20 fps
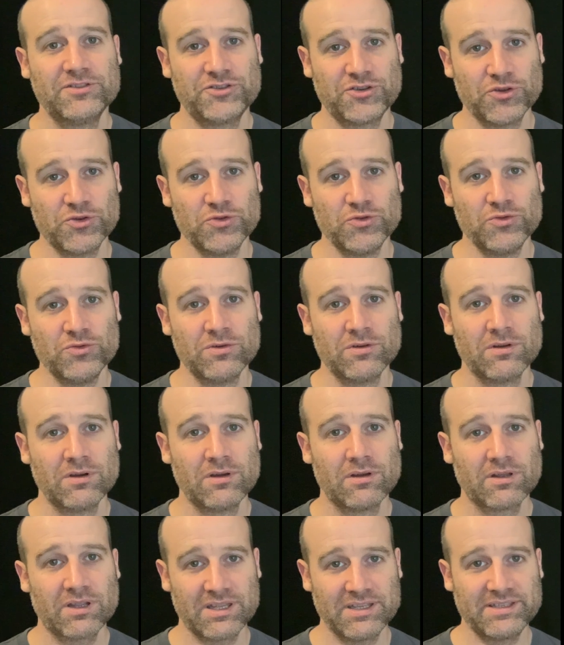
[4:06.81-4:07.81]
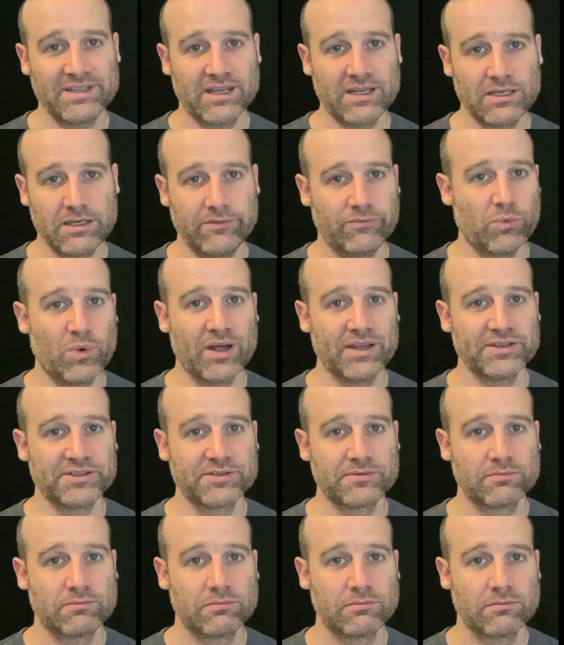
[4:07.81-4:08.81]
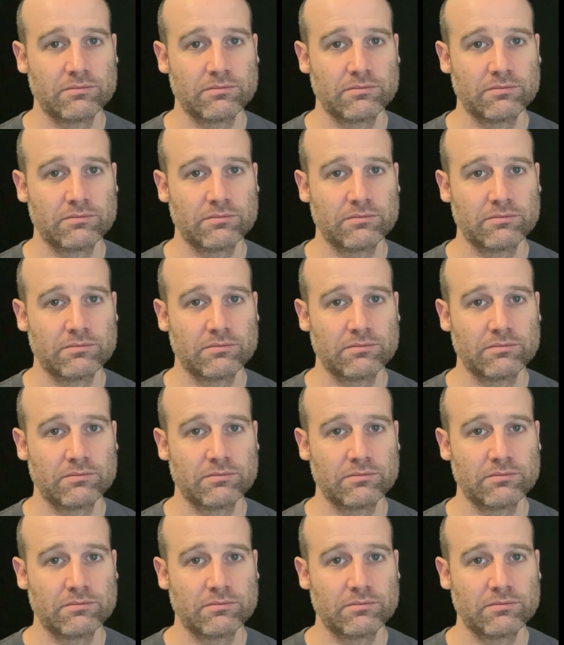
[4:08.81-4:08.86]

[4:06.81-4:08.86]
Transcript: two consecutive ones.